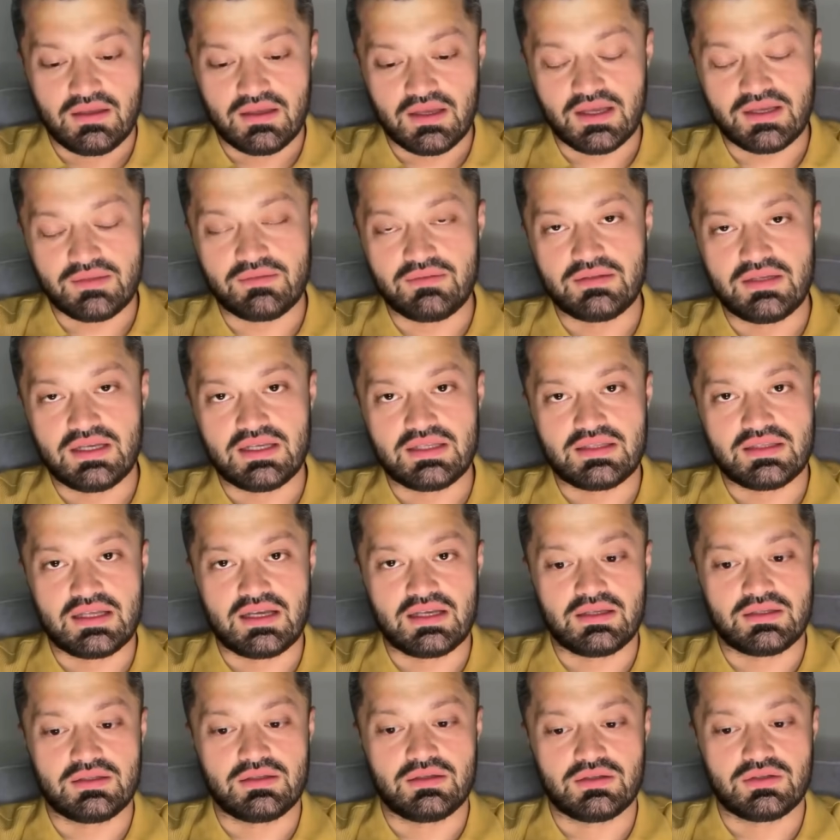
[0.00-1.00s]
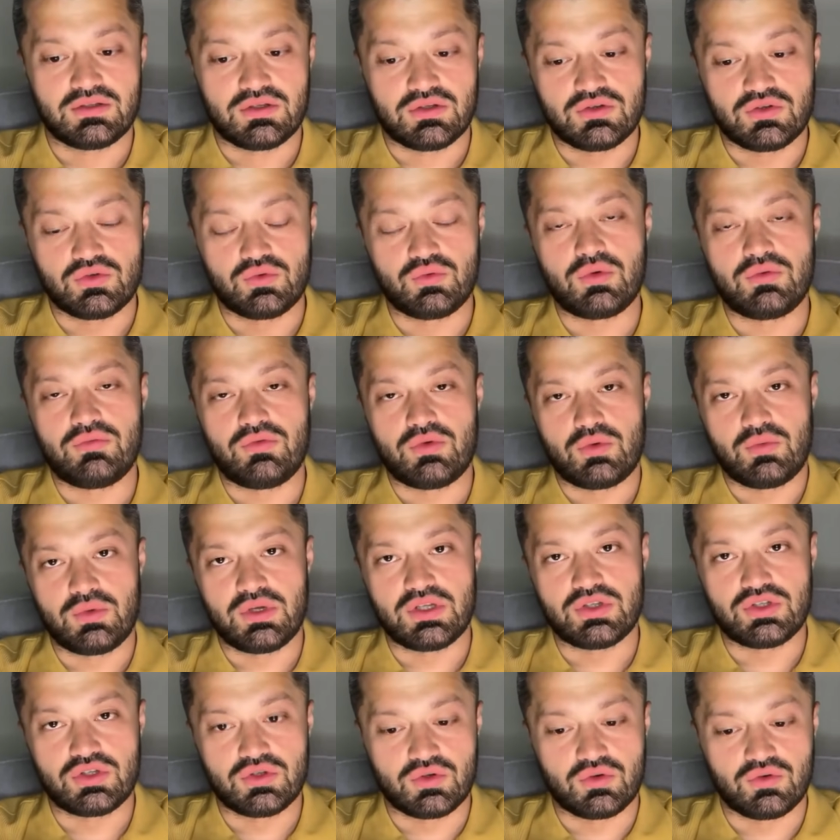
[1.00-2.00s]
I think that the new
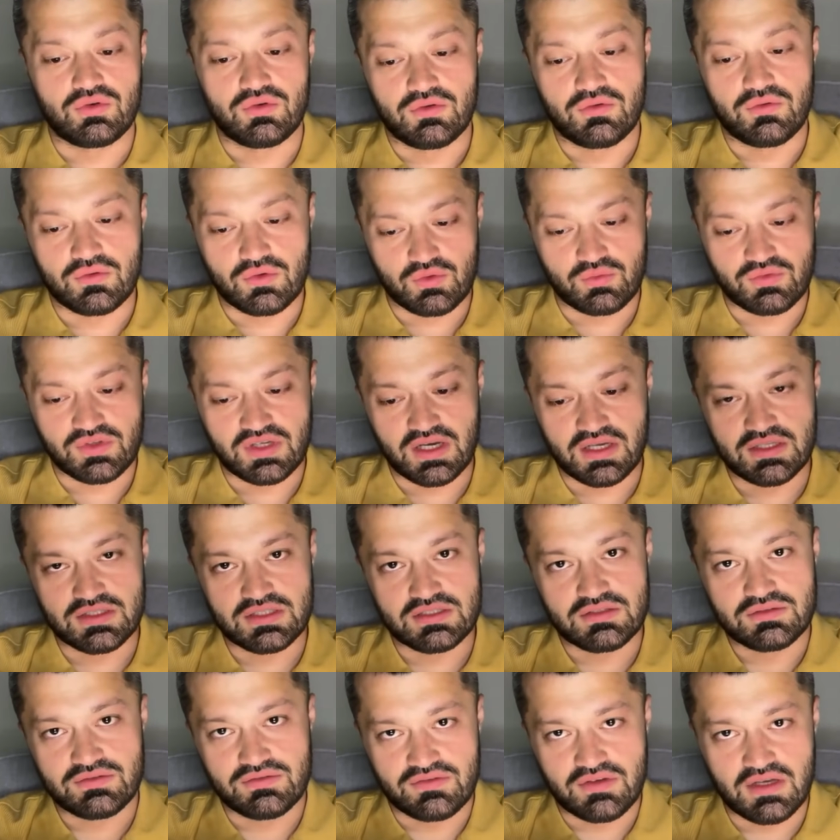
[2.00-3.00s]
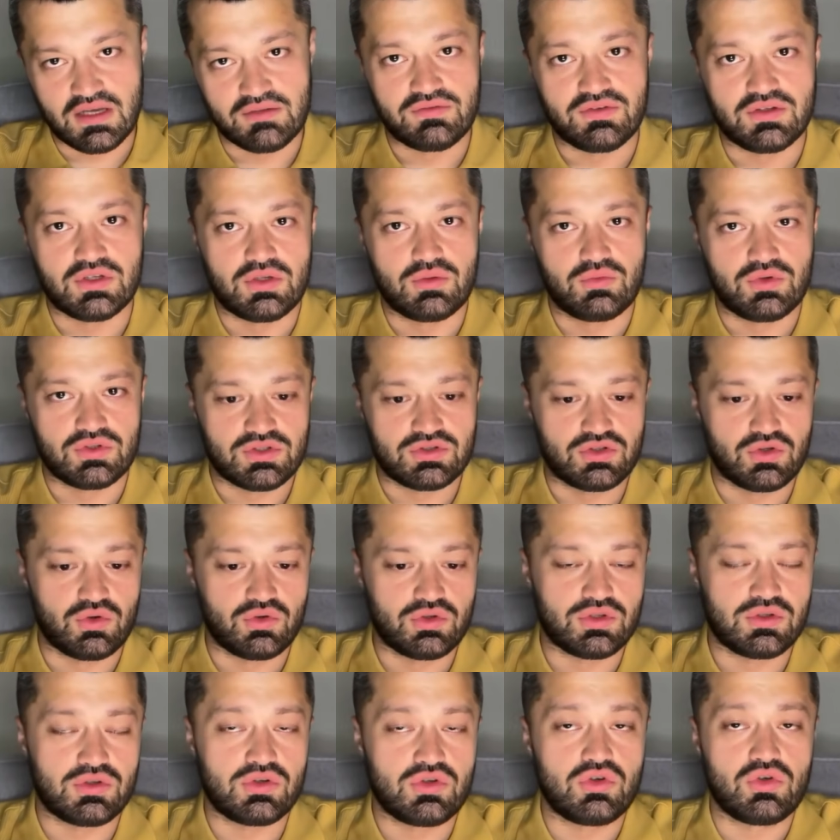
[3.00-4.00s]
informational objective, after they were
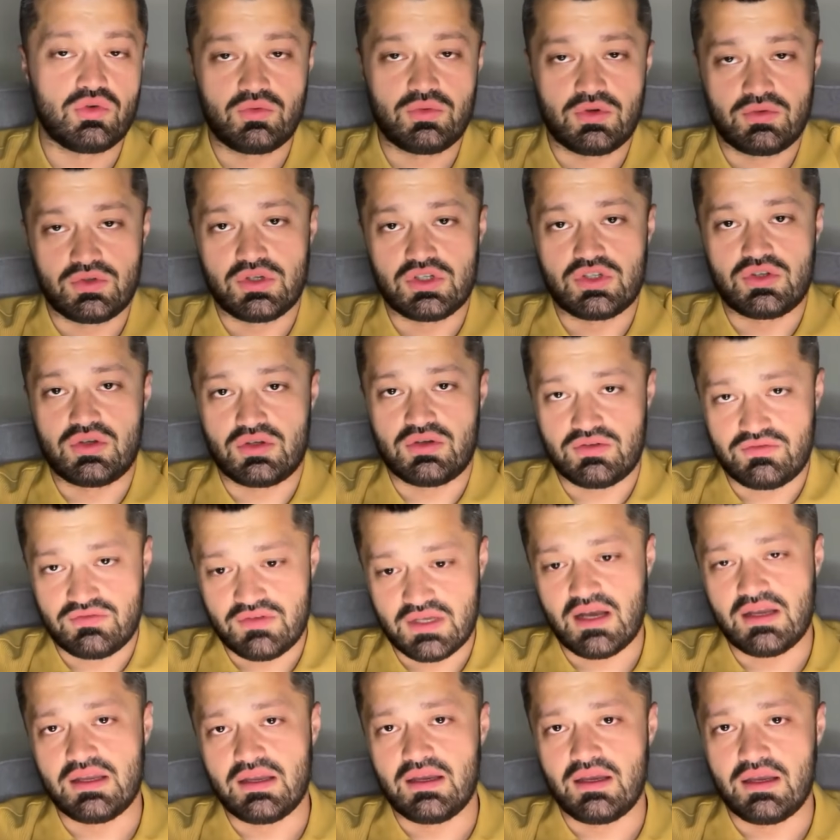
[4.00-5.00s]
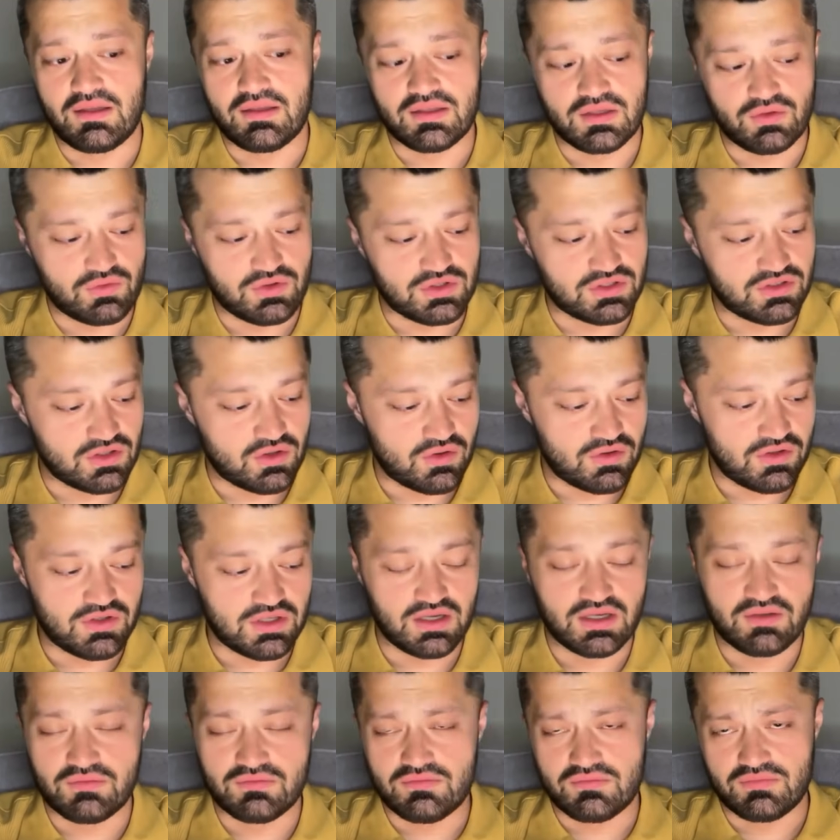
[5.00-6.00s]
stalled in the Sumy region, in fact, they were stalled
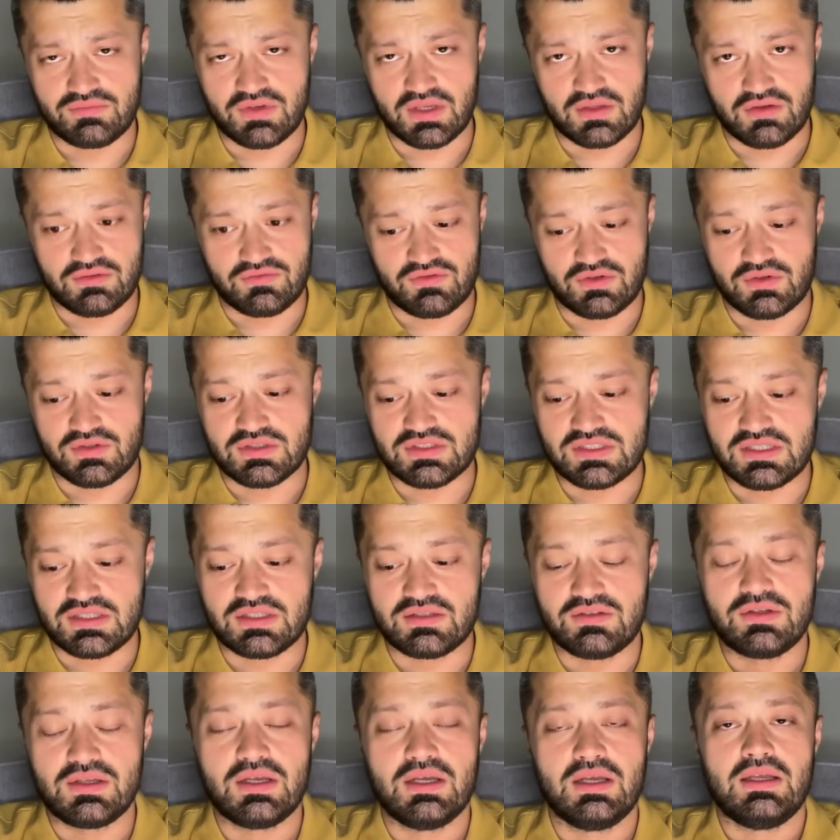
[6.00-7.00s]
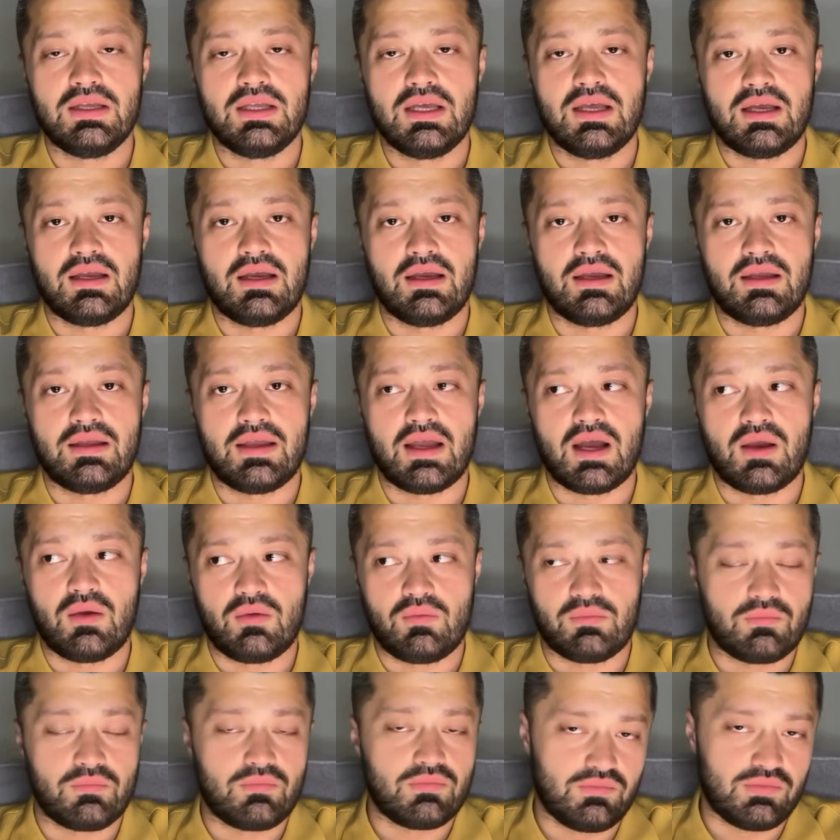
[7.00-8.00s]
there very, very significantly.
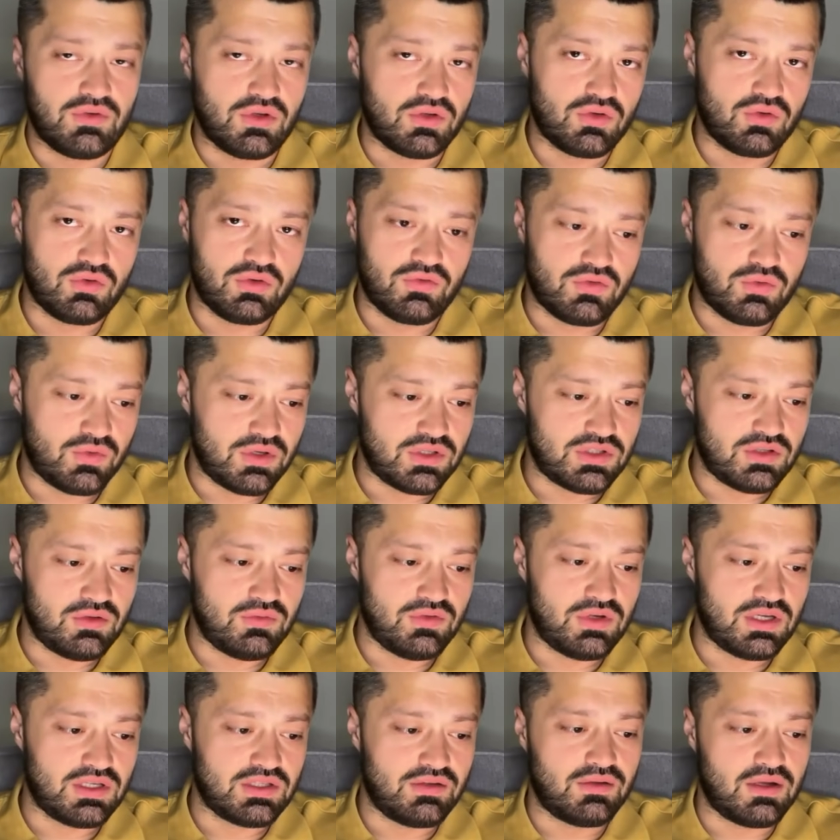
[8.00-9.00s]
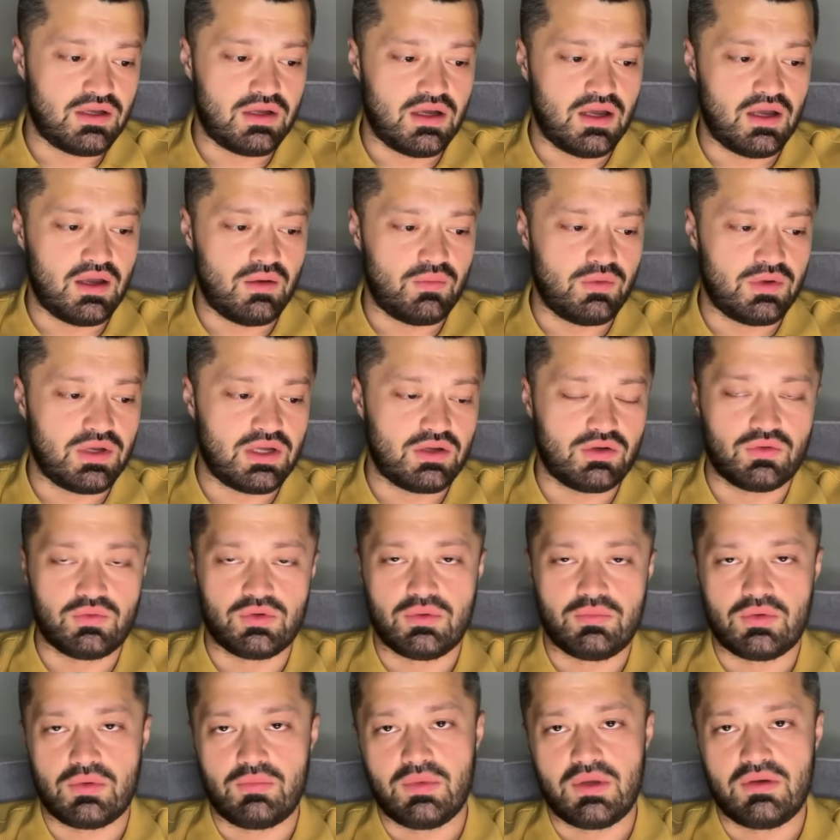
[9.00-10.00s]
Now, the new informational objective, and we need to
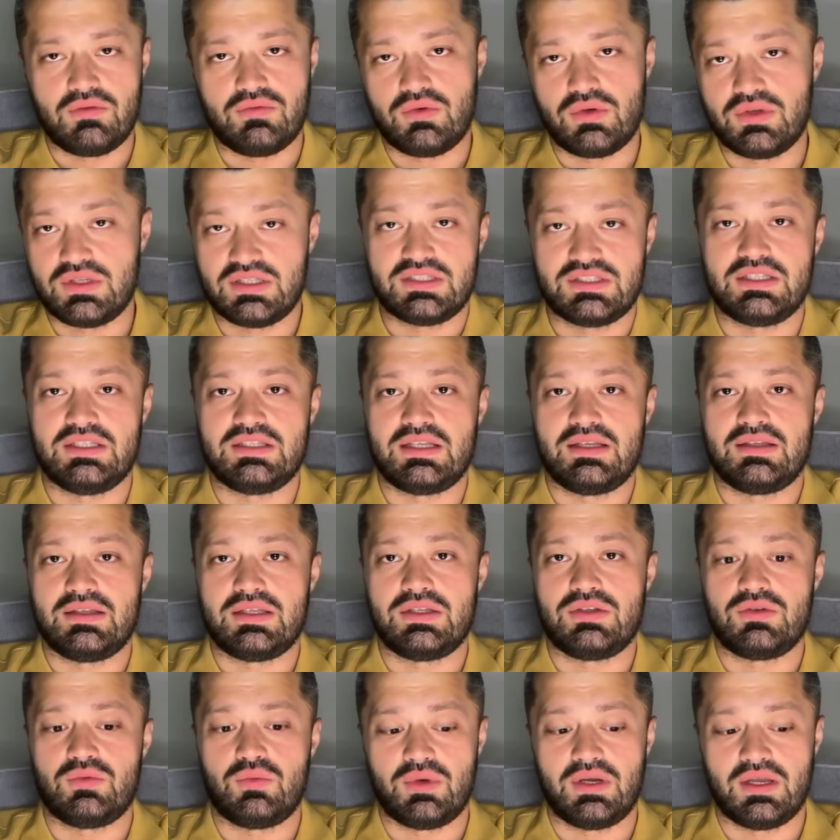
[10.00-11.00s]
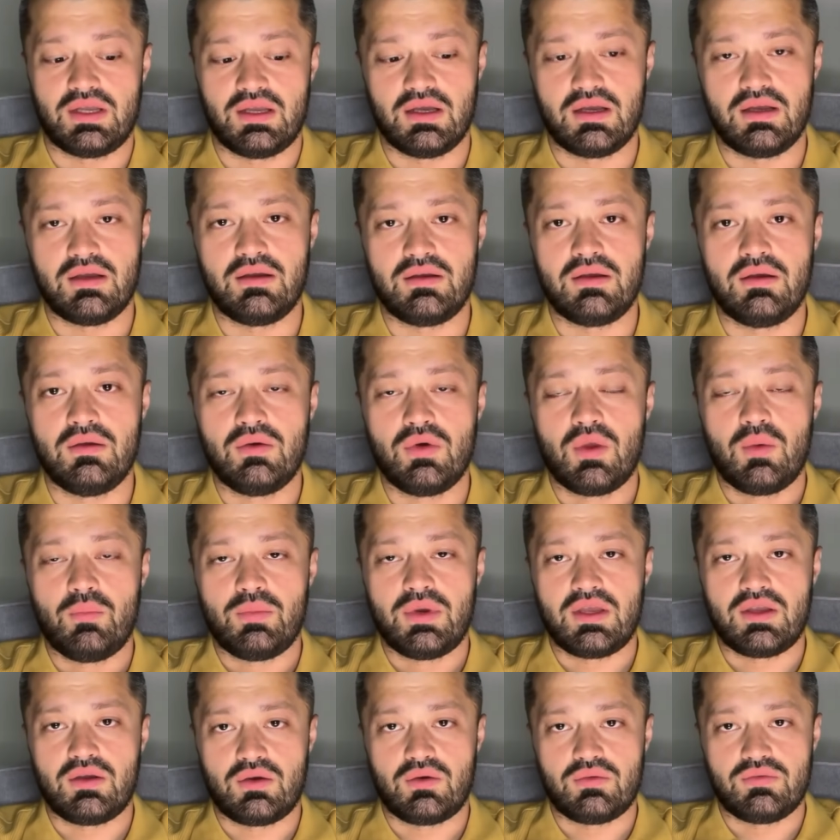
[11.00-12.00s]
be prepared for this, is that this week, the
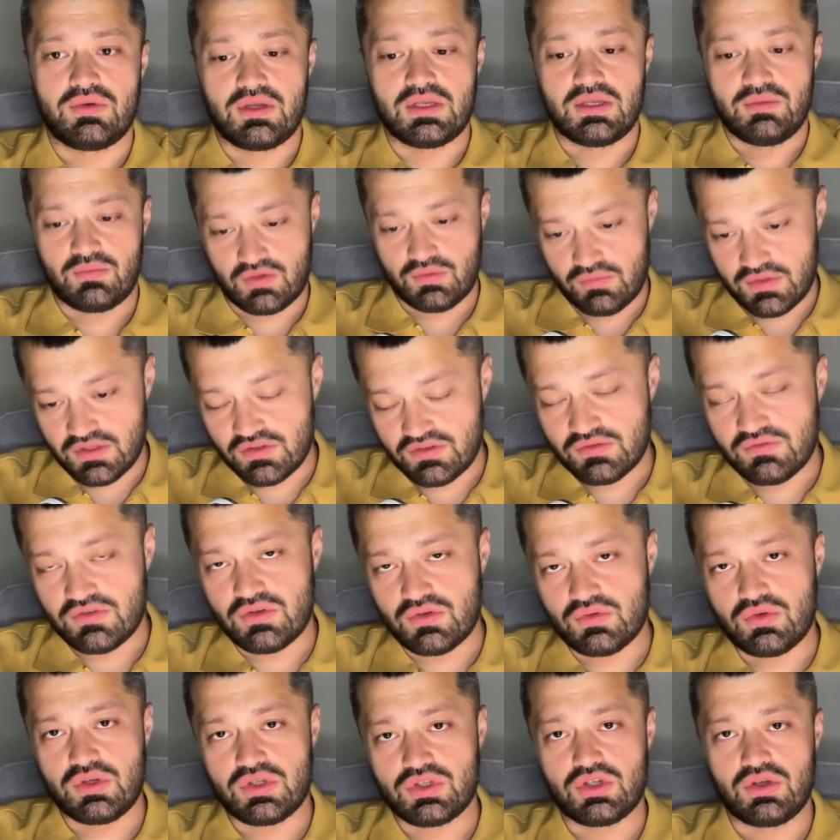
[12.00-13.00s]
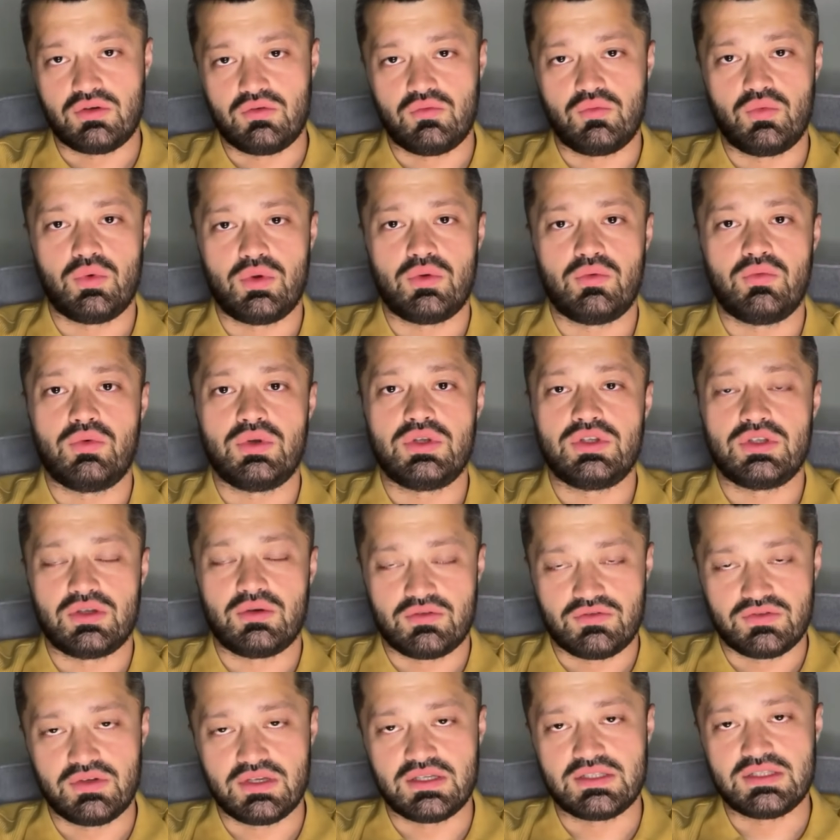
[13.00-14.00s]
topic of the Dnipropetrovsk region will
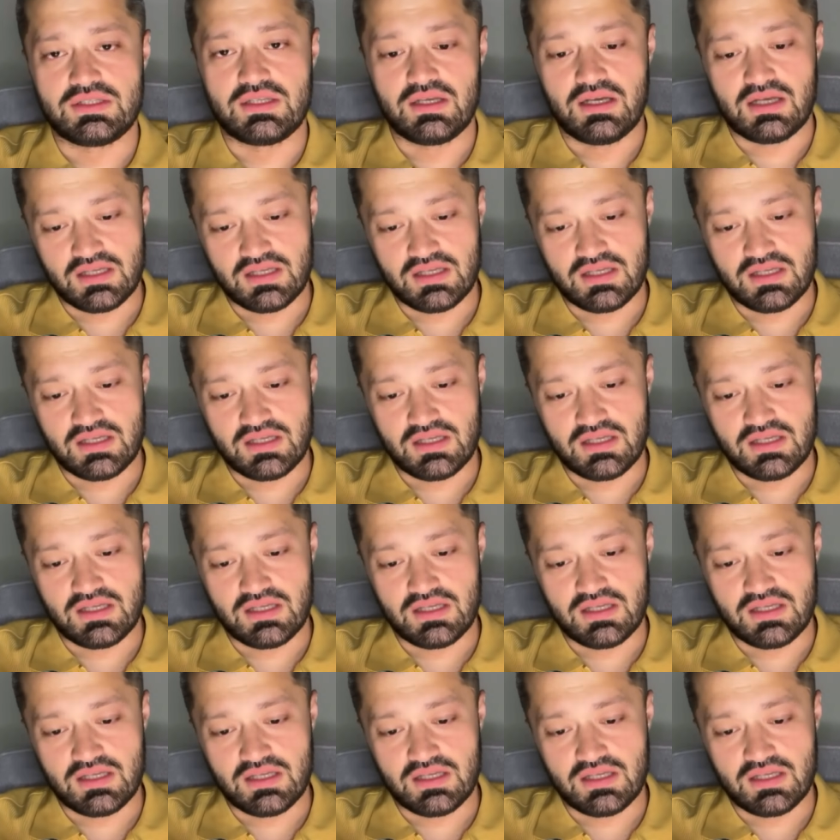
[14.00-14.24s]
resurface